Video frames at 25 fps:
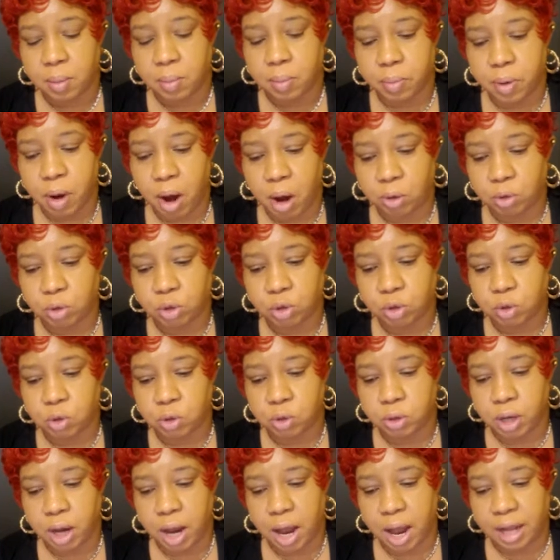Brown
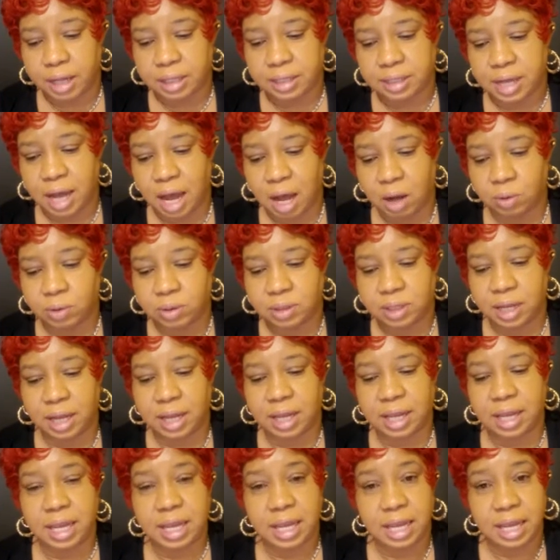Jr. had downed
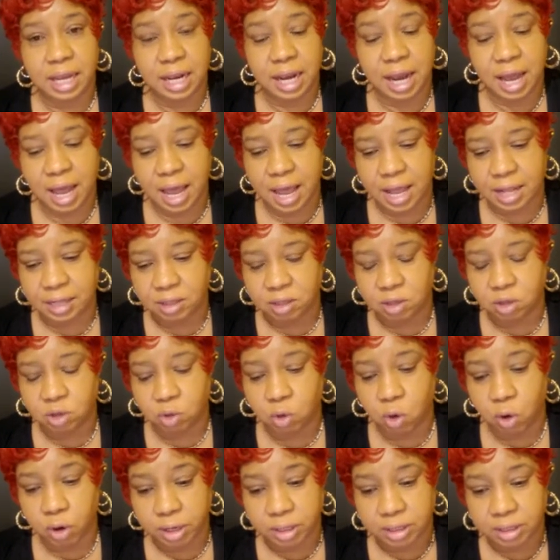tequila and
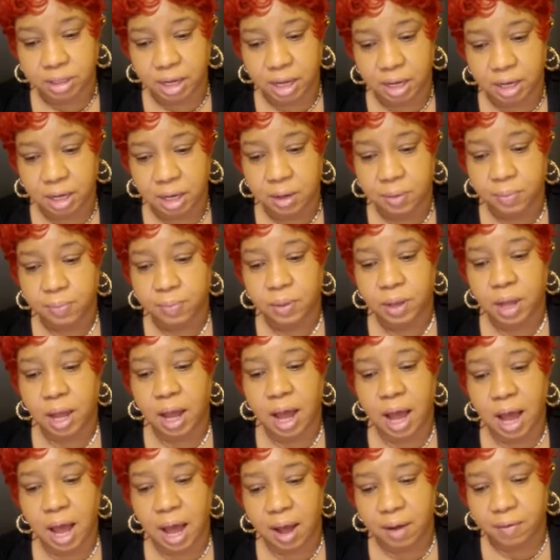snorted
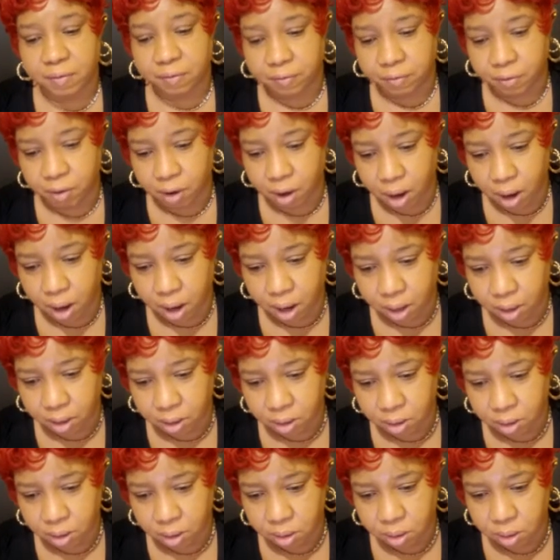half
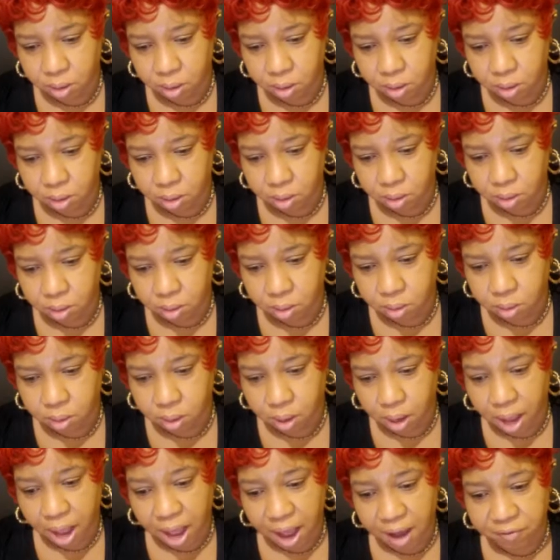a
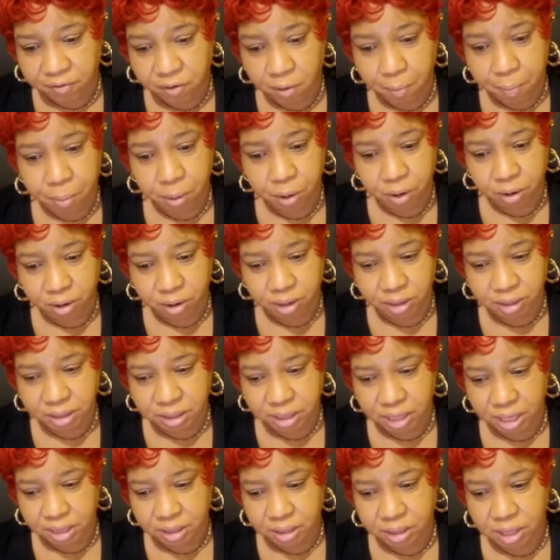
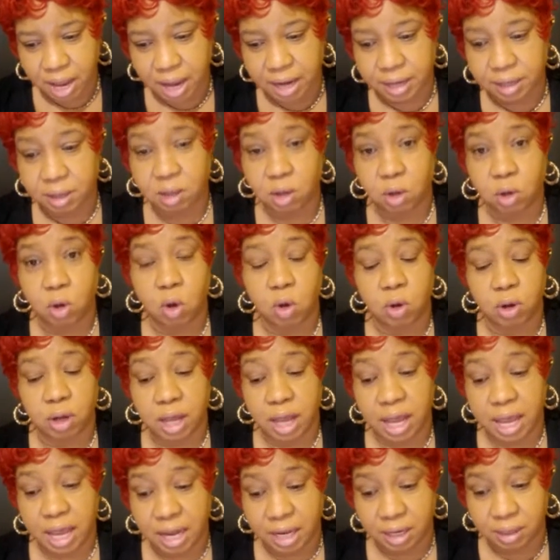Percocet and the
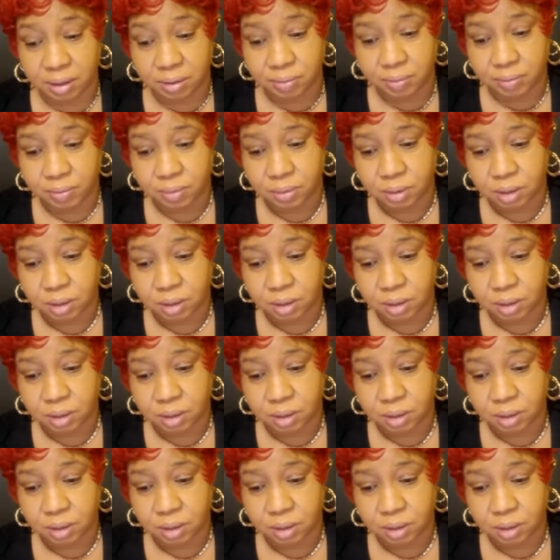cocaine.